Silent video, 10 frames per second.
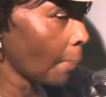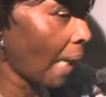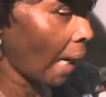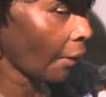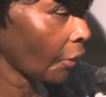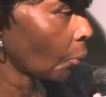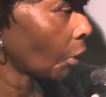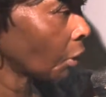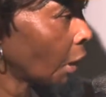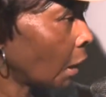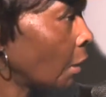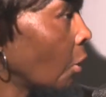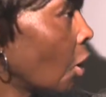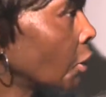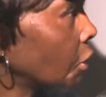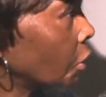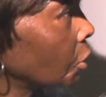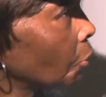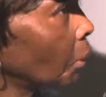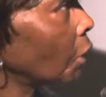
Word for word: bath. We're going to enlarge it. To Ruby